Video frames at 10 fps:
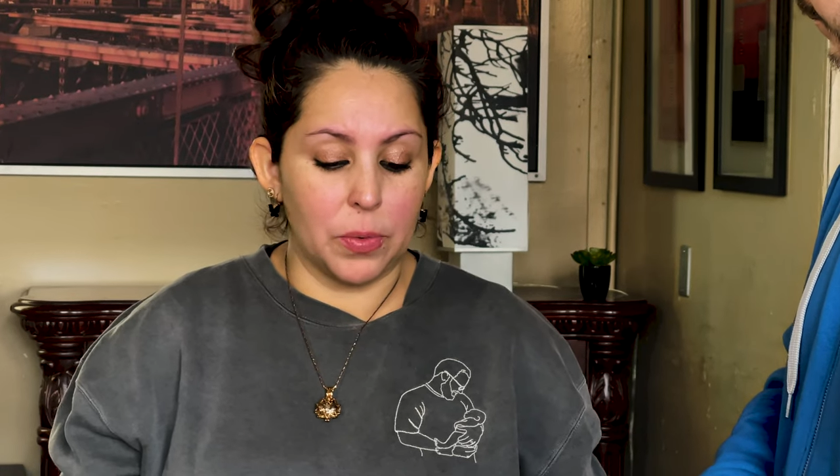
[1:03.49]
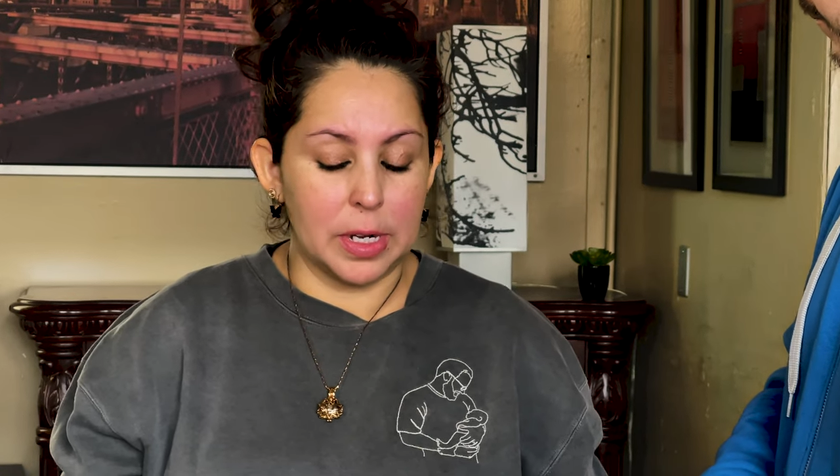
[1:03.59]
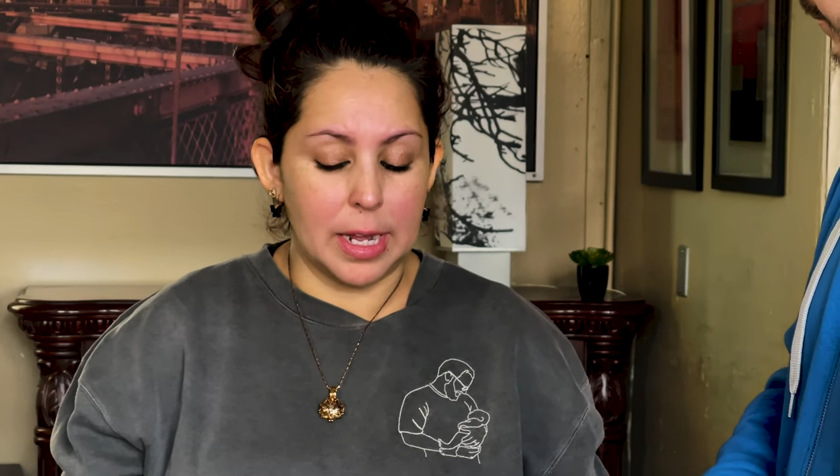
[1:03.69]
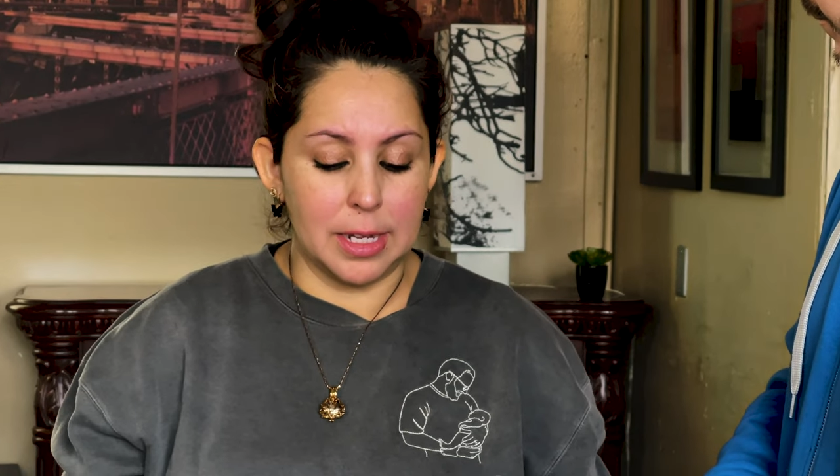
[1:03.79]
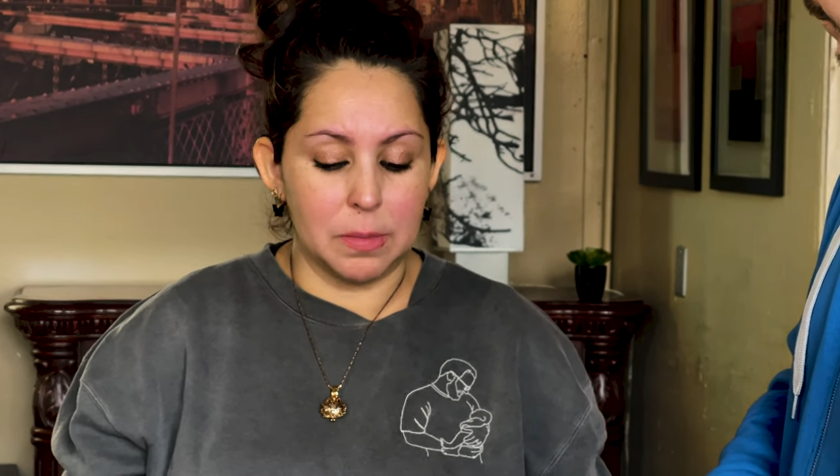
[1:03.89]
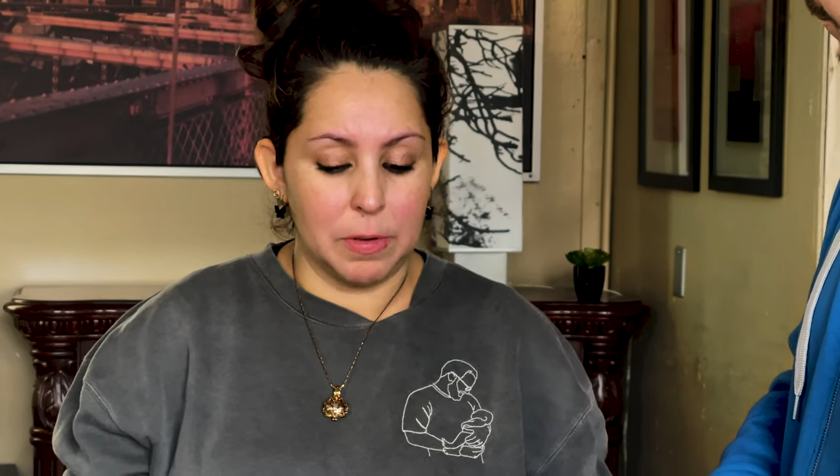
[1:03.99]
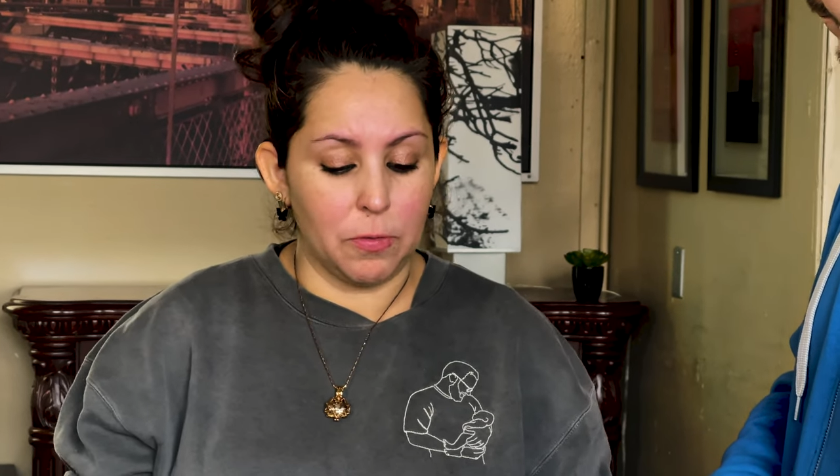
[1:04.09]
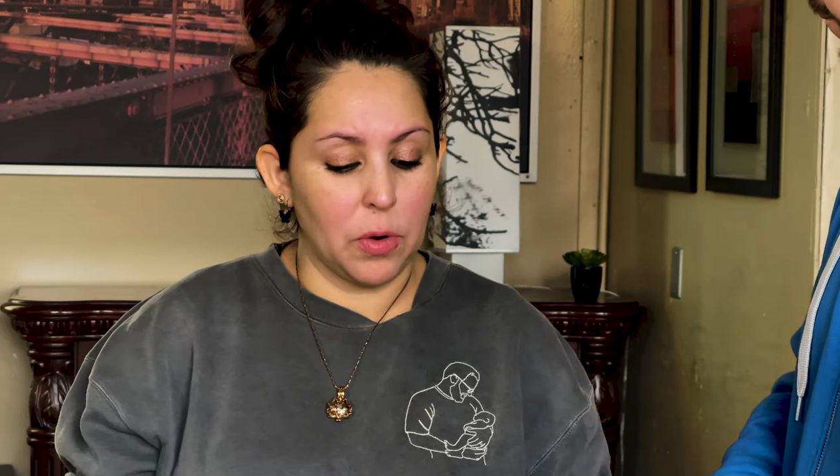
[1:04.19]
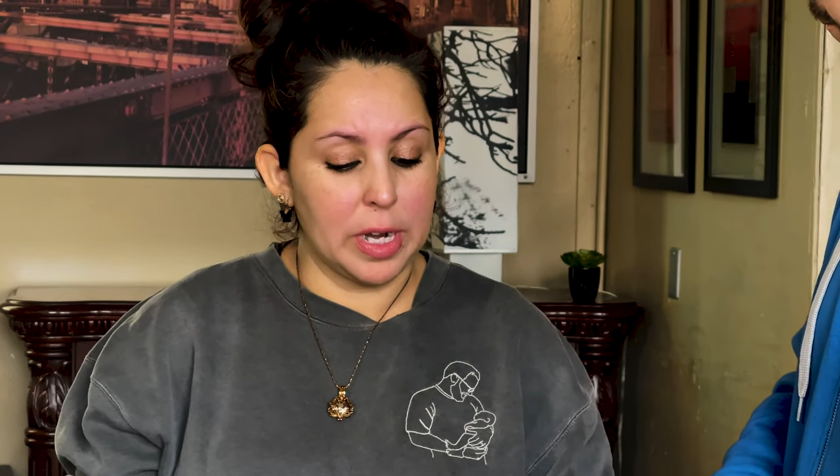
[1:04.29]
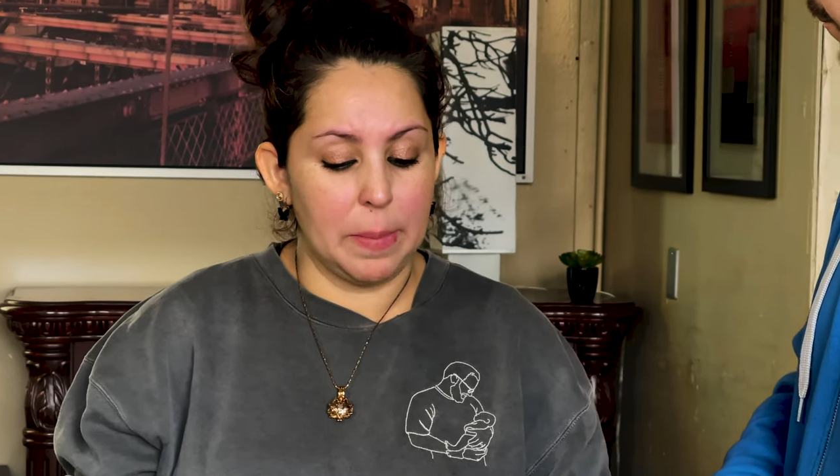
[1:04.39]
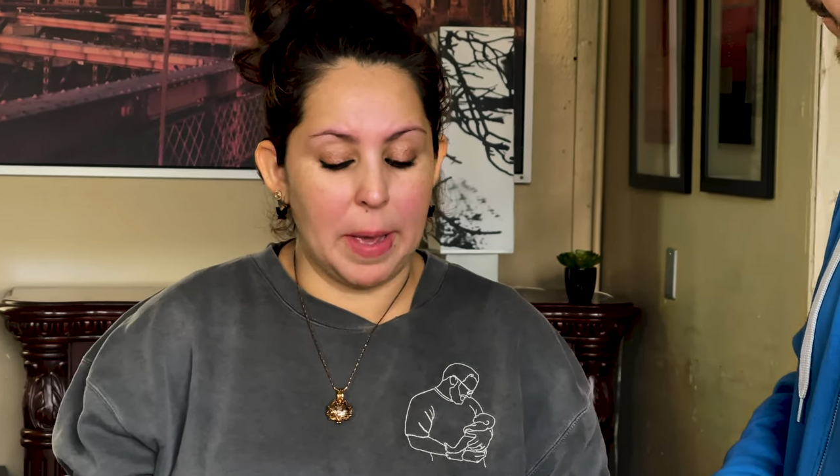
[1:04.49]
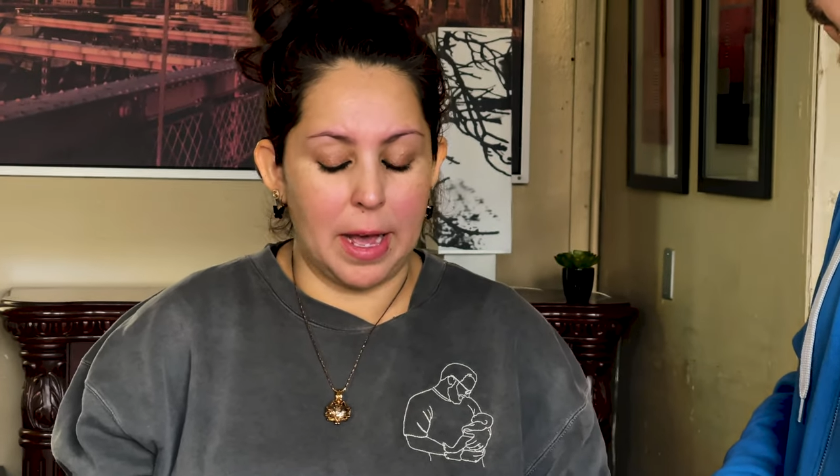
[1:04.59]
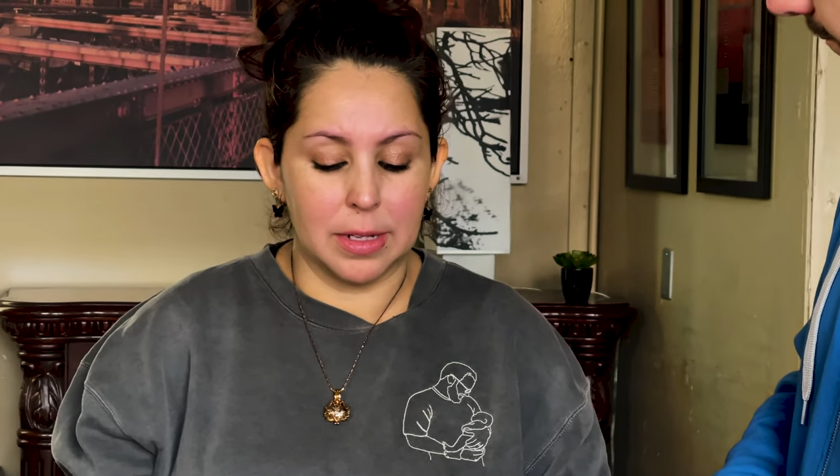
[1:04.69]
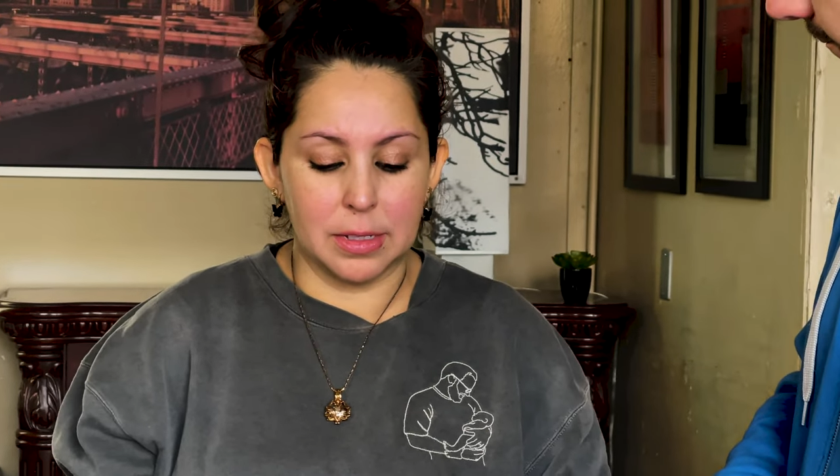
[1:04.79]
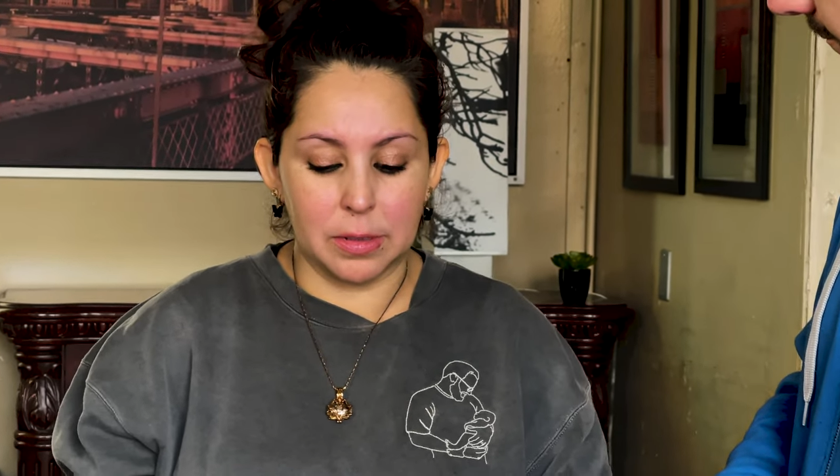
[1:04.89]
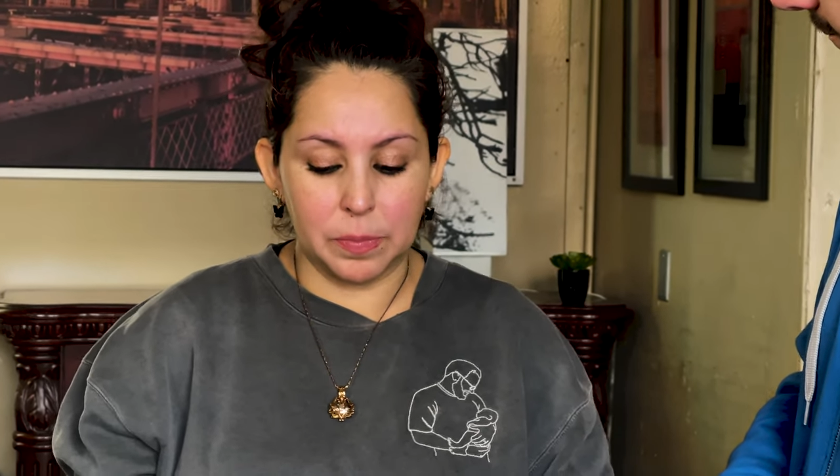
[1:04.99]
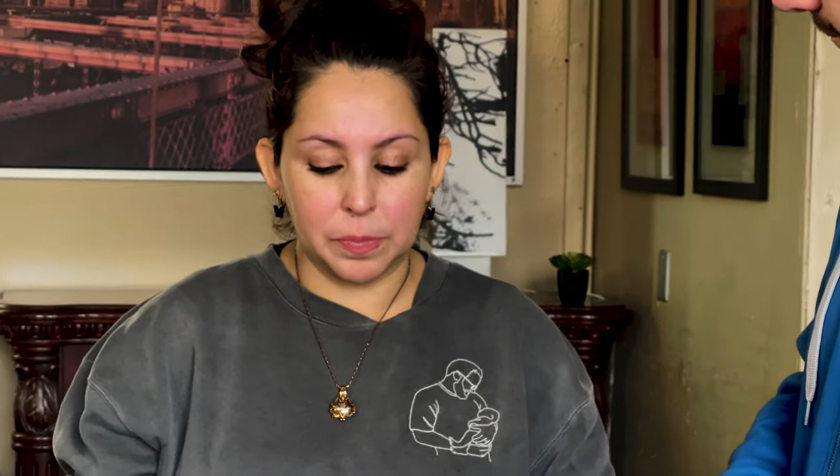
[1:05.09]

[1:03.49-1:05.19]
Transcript: three days before he passed.